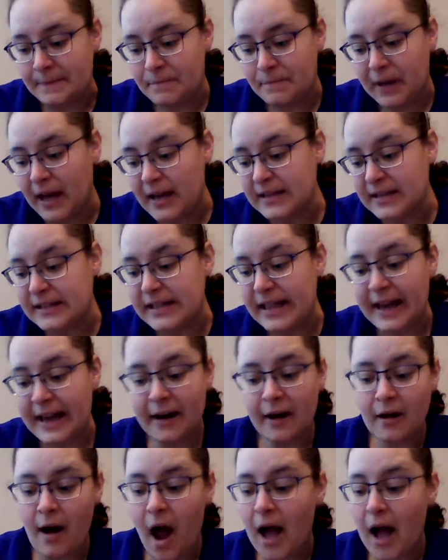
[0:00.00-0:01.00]
Because
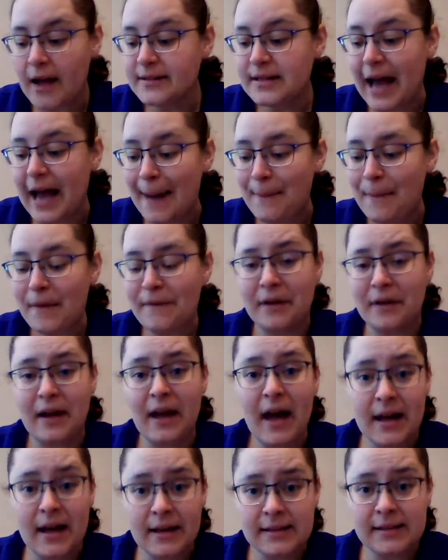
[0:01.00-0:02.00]
there, on top of a
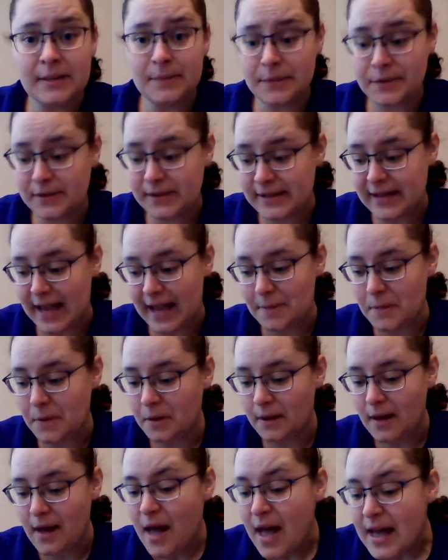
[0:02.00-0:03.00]
customer's
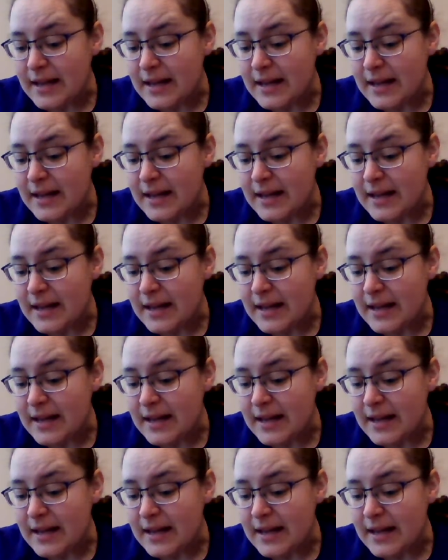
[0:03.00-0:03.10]
table,